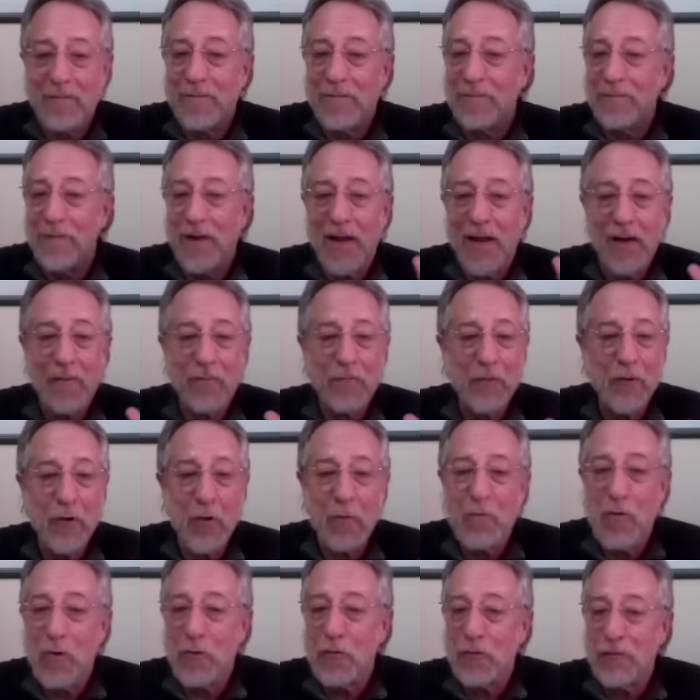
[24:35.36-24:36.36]
I have no
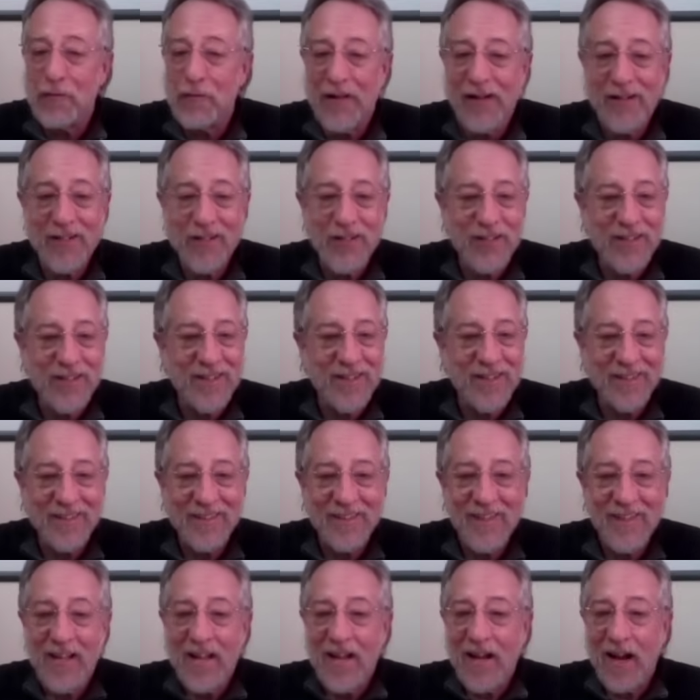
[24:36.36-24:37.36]
motivation here.
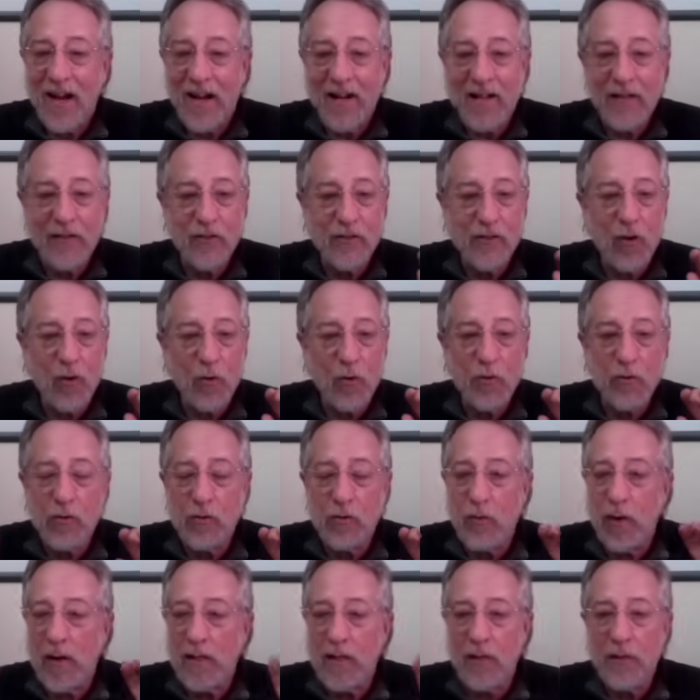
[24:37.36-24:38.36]
I don't
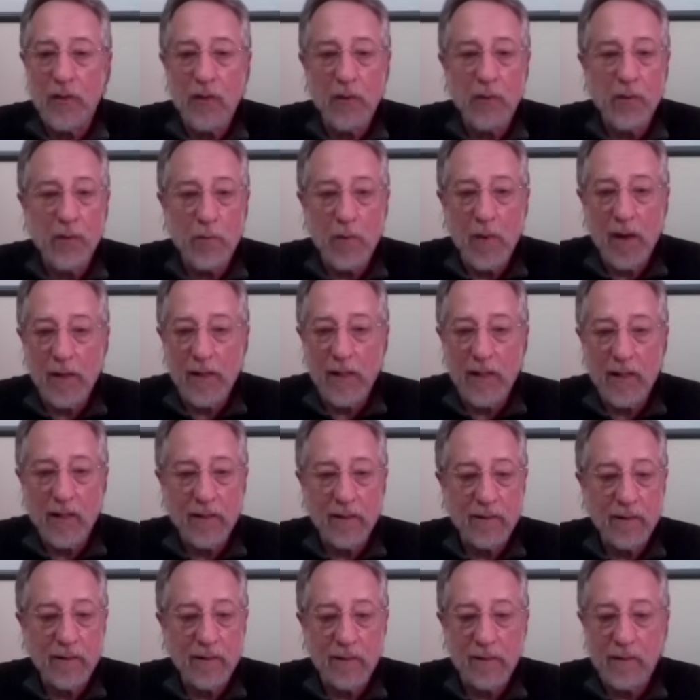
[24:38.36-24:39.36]
do anything for money,
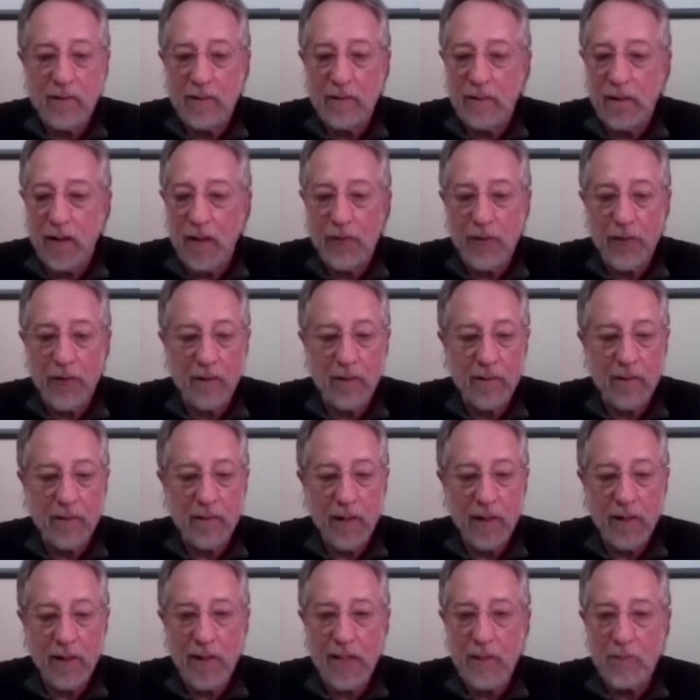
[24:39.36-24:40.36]
nothing.
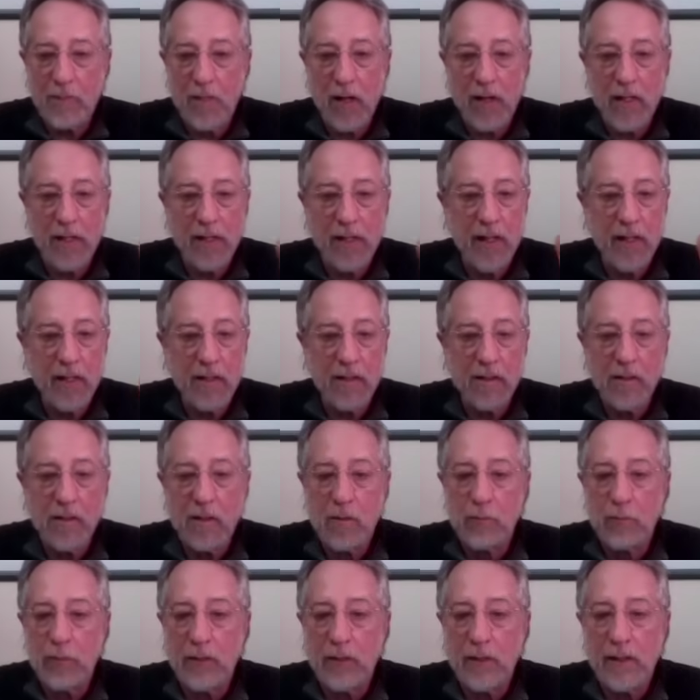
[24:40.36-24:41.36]
I keep money out of this
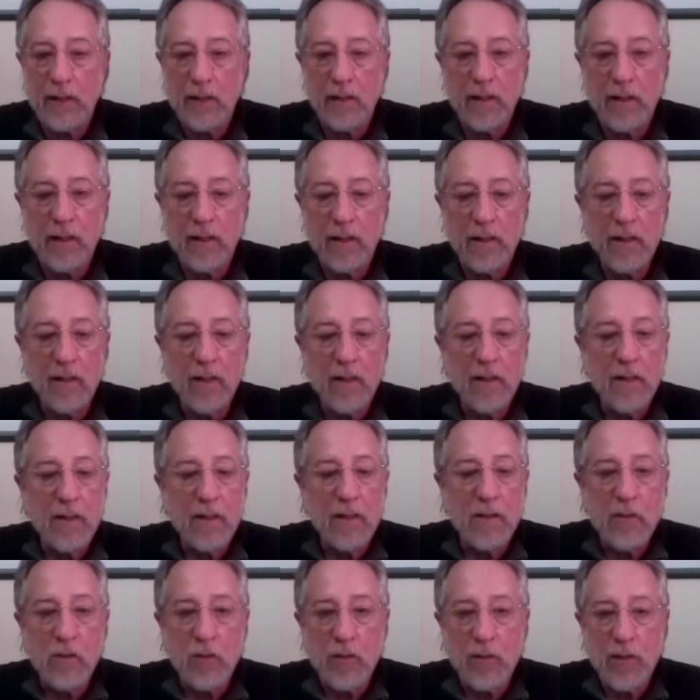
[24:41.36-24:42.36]
completely
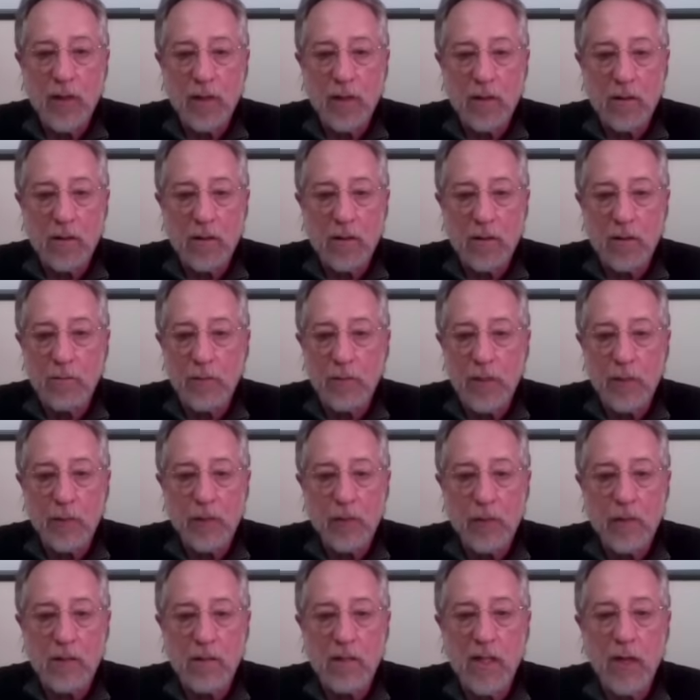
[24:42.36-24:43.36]
so that people
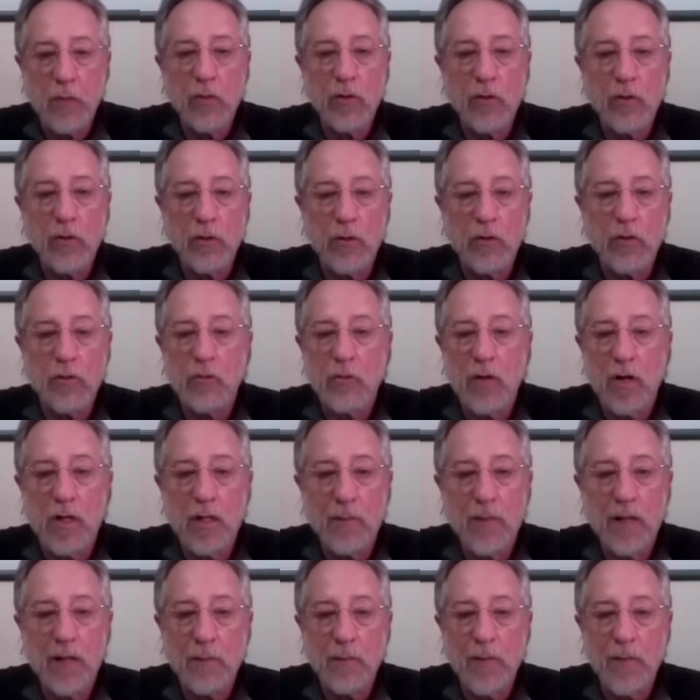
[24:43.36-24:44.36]
can say, well, you're just trying to
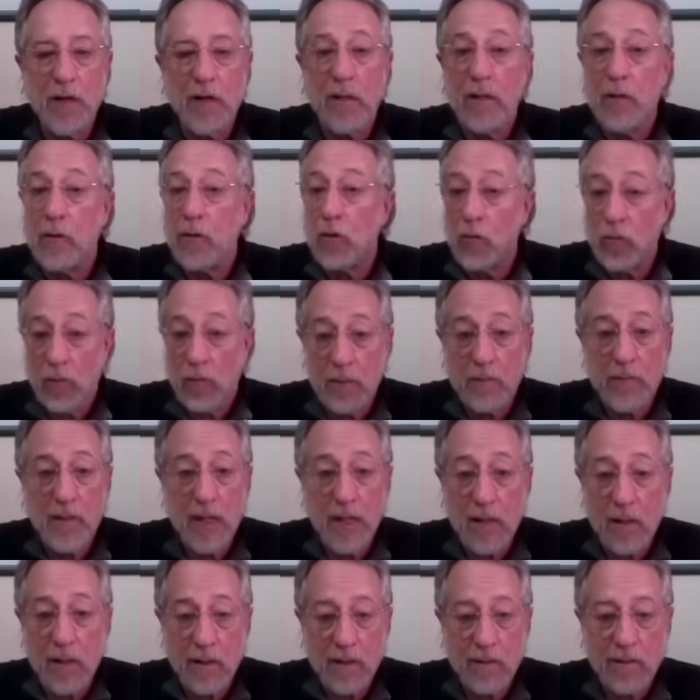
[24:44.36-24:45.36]
make money. No, I'm
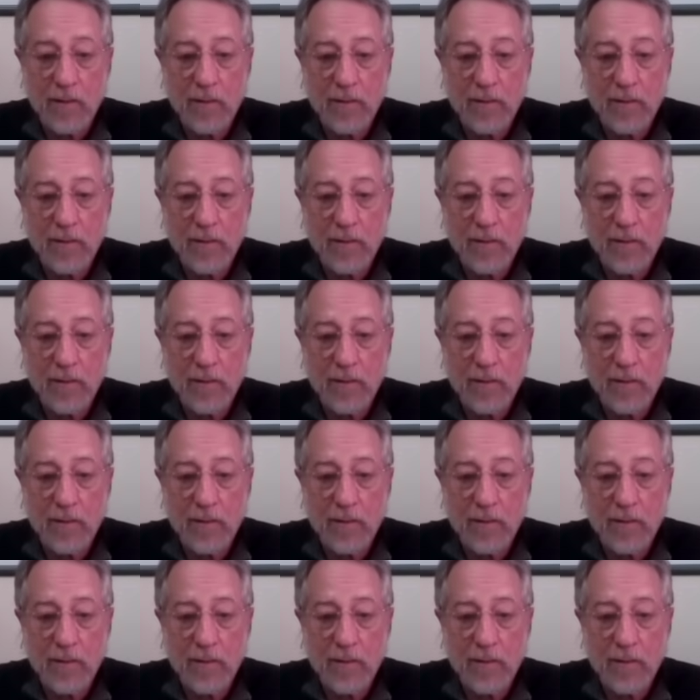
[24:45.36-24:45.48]
not.